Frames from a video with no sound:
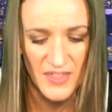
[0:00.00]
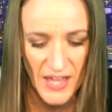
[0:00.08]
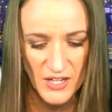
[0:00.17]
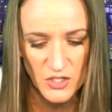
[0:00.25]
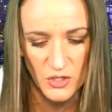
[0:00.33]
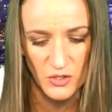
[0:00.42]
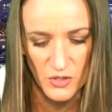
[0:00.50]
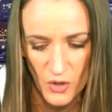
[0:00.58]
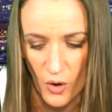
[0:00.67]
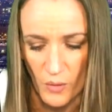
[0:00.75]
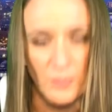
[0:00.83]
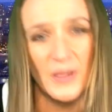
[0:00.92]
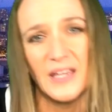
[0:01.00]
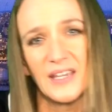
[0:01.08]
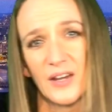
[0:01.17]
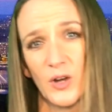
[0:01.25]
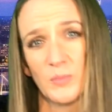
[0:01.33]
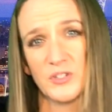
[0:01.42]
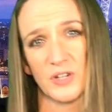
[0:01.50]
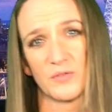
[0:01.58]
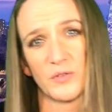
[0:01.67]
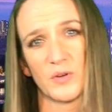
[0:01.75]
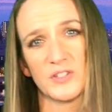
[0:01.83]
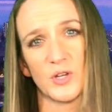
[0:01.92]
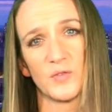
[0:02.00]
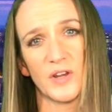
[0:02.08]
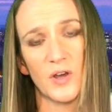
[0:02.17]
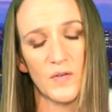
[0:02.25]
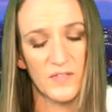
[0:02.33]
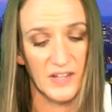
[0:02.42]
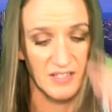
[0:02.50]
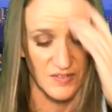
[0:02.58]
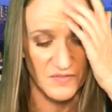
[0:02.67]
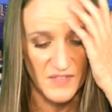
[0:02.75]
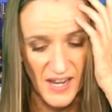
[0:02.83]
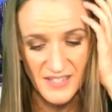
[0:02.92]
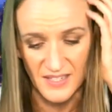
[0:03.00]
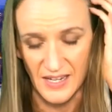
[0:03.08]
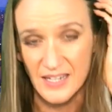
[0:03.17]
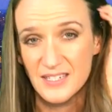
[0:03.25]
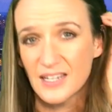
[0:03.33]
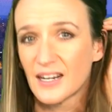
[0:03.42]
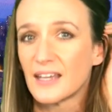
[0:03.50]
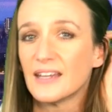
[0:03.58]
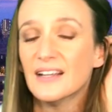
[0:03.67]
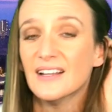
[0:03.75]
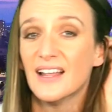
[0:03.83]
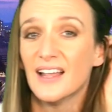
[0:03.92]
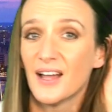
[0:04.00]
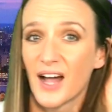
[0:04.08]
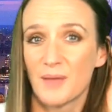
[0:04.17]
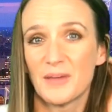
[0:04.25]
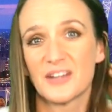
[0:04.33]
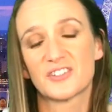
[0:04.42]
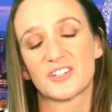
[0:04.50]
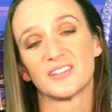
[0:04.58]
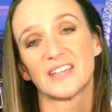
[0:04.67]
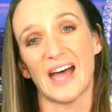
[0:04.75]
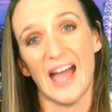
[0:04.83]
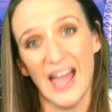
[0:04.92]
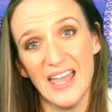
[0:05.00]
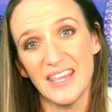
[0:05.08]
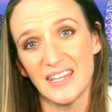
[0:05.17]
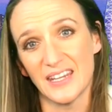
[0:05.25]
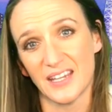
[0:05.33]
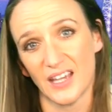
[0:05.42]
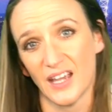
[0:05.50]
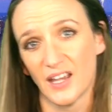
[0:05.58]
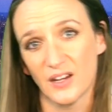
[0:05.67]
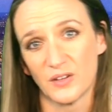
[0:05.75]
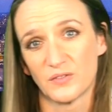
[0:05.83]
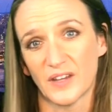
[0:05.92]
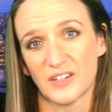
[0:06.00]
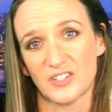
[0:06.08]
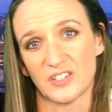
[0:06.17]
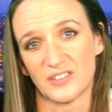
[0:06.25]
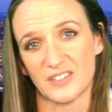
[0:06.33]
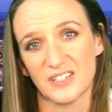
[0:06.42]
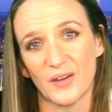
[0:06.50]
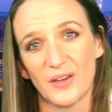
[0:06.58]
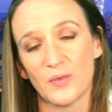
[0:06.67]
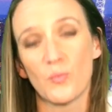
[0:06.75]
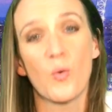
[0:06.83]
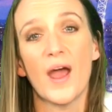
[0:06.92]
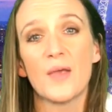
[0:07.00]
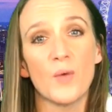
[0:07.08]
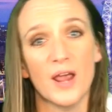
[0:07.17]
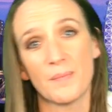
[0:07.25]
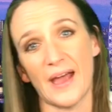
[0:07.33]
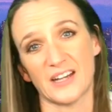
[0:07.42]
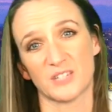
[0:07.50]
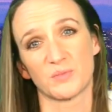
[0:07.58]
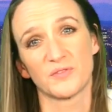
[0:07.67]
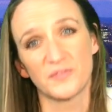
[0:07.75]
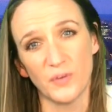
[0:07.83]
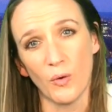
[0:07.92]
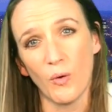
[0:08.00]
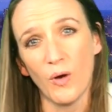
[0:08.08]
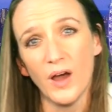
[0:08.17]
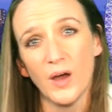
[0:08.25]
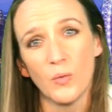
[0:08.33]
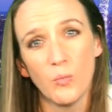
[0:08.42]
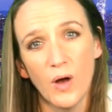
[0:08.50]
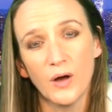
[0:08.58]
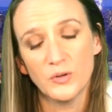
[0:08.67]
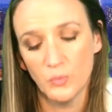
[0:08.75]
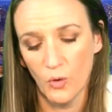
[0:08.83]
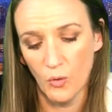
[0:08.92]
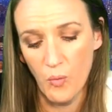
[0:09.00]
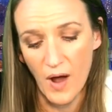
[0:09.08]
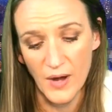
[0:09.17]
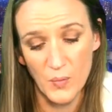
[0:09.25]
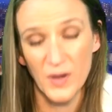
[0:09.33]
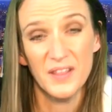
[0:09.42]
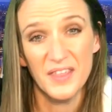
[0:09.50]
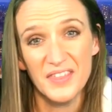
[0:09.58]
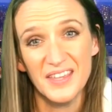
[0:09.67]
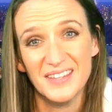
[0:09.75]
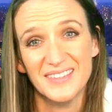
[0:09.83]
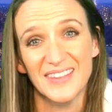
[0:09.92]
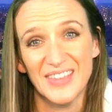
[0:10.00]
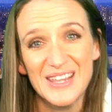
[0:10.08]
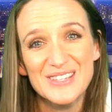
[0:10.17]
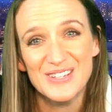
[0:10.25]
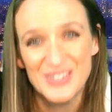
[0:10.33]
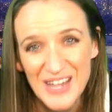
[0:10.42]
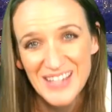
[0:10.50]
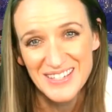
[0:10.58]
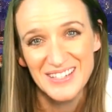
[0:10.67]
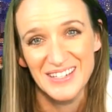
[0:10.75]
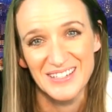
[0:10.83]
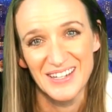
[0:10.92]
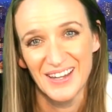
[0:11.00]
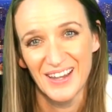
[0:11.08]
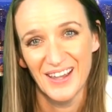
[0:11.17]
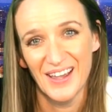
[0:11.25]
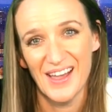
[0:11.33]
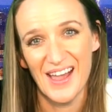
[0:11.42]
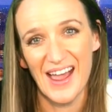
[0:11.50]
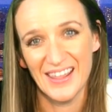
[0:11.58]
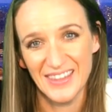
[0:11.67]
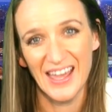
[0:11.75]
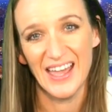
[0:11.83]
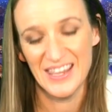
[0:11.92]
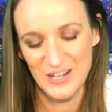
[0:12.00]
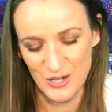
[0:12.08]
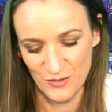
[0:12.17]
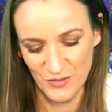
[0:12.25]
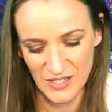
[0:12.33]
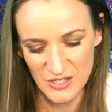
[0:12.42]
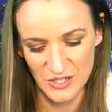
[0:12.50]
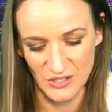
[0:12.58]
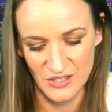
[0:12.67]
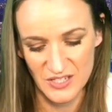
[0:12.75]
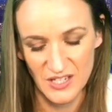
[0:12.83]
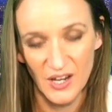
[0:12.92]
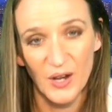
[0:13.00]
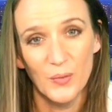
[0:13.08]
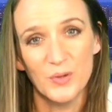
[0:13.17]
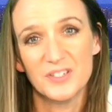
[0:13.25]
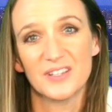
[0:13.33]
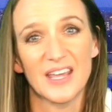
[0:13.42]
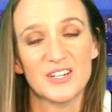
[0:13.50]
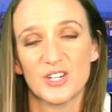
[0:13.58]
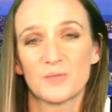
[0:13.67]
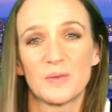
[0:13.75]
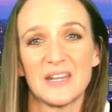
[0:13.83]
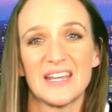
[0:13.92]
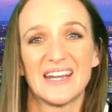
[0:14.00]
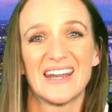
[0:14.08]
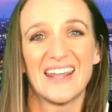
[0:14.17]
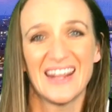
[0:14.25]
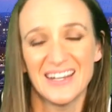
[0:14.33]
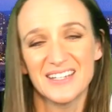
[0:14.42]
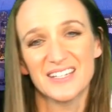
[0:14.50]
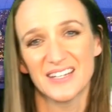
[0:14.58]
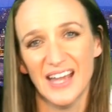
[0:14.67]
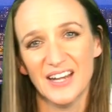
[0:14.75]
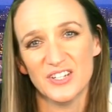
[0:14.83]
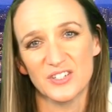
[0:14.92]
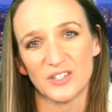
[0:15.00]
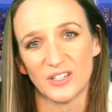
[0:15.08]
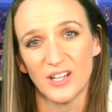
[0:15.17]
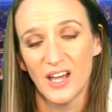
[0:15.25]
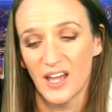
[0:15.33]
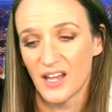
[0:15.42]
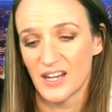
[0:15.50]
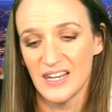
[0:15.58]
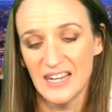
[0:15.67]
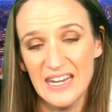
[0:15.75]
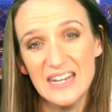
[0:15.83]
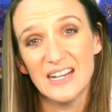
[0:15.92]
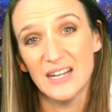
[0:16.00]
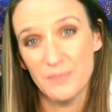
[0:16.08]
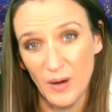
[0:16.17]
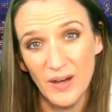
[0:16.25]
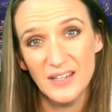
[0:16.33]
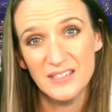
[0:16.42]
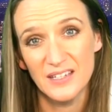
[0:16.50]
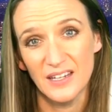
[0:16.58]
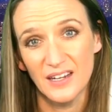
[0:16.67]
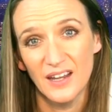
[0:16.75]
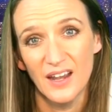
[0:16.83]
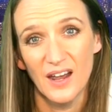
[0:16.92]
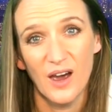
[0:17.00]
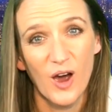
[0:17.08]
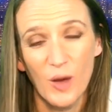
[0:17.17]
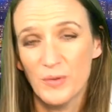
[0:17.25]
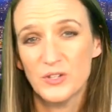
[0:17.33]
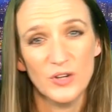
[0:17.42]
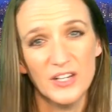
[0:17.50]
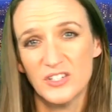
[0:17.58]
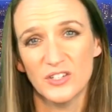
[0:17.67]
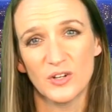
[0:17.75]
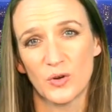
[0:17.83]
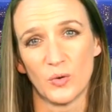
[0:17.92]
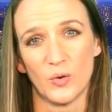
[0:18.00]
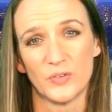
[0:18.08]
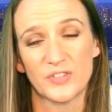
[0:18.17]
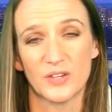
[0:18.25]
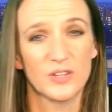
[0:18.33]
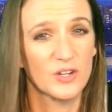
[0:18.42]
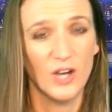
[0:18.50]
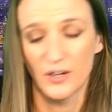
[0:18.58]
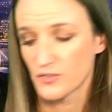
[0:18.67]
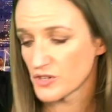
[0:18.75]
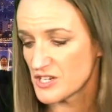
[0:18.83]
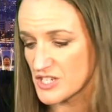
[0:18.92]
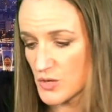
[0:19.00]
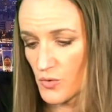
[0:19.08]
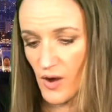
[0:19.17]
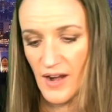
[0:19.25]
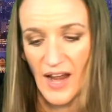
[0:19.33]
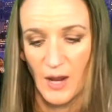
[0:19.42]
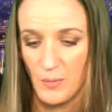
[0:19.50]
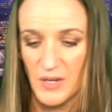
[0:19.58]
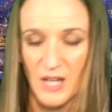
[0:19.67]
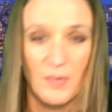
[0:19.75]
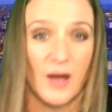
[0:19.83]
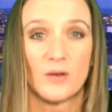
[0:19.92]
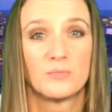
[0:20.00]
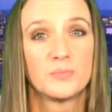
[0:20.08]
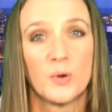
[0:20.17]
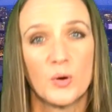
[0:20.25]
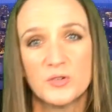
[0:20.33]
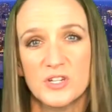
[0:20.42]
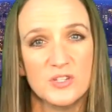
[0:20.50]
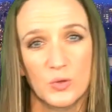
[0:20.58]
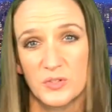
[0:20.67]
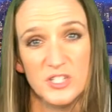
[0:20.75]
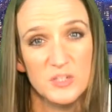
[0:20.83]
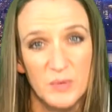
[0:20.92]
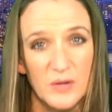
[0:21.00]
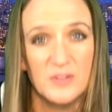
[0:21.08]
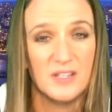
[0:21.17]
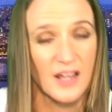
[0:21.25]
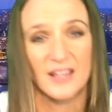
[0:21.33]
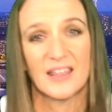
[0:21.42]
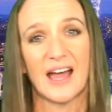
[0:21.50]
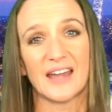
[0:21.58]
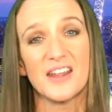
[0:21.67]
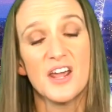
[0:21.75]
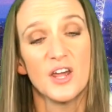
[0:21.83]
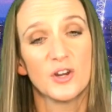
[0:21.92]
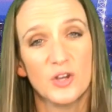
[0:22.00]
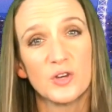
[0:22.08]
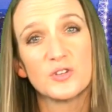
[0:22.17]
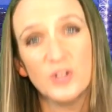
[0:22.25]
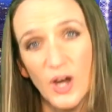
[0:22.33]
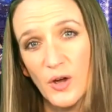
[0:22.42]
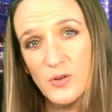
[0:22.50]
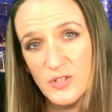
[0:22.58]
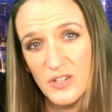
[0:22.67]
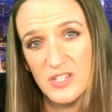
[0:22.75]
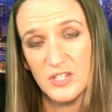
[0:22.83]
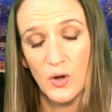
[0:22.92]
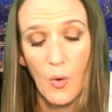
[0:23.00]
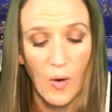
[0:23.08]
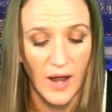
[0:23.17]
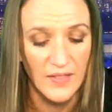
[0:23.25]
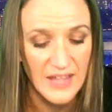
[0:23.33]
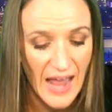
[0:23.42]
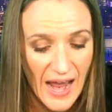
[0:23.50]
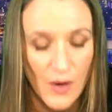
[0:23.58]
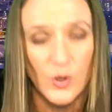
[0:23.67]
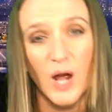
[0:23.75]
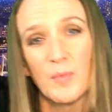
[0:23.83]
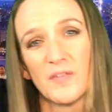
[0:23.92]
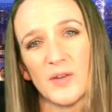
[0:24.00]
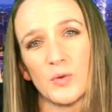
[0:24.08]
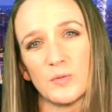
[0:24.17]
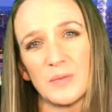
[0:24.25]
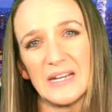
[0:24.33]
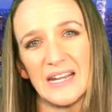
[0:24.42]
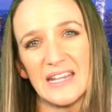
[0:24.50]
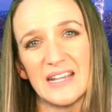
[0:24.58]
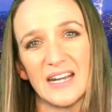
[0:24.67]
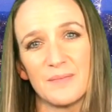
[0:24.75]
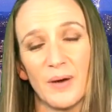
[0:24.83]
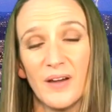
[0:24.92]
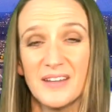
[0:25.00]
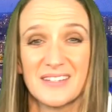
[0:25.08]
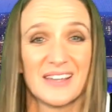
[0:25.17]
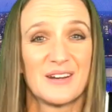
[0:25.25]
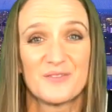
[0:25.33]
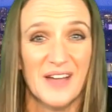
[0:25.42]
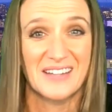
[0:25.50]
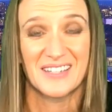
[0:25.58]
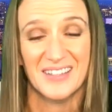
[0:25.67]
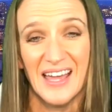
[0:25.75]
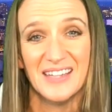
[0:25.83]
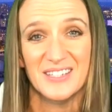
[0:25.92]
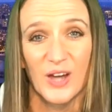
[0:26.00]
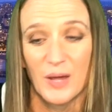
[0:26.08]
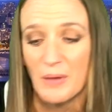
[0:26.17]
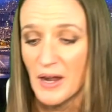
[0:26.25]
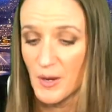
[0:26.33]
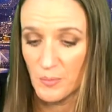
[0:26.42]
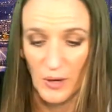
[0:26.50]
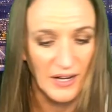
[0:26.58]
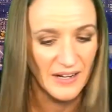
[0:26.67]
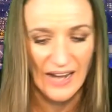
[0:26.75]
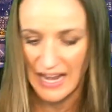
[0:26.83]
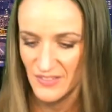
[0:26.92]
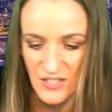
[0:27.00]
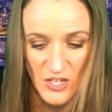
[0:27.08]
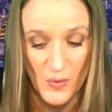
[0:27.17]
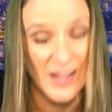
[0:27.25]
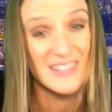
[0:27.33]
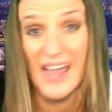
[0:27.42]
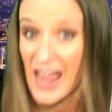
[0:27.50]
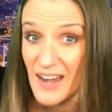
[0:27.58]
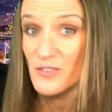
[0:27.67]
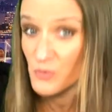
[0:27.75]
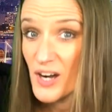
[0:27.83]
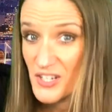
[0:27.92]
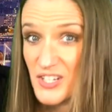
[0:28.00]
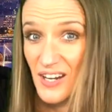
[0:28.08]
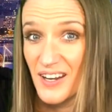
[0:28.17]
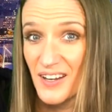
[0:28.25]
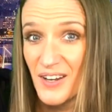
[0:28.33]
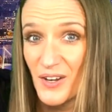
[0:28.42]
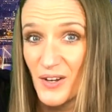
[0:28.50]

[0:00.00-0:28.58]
That should not be an option for resolving conflict. And fascinatingly, I mentioned the Hague Conventions going way, way back to before World War One. One of the things that they suggested at the Hague Conventions was that there should be an international, legally binding arbitration court, so that countries who are unhappy about borders or disputes like that could go to this court and the outcome of it would be legally binding. And in fact, at that time, Britain and the US and Russia